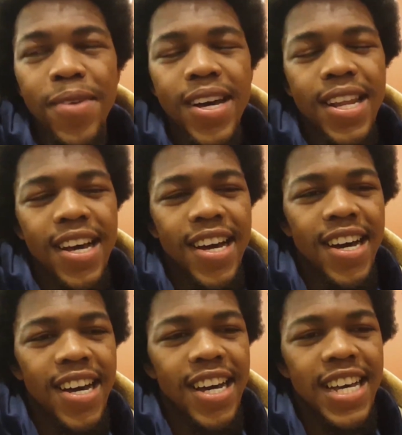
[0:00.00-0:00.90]
But
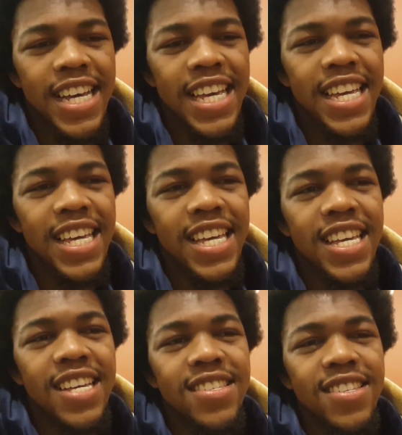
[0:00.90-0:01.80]

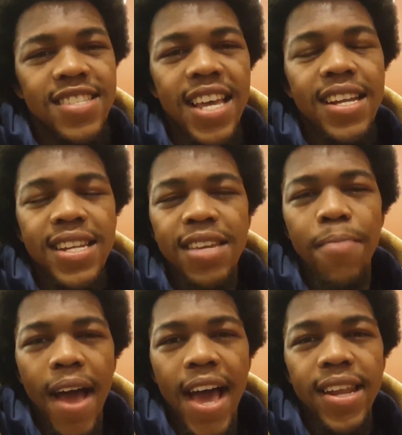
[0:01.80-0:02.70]
it's a technique
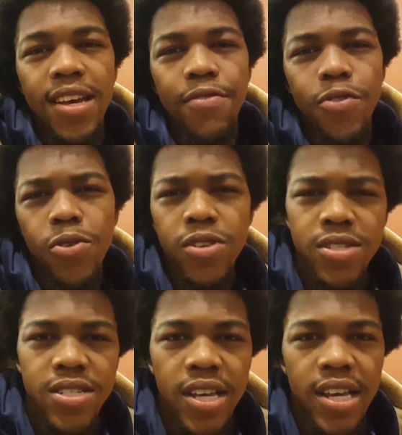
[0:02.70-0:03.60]
behind it, of course.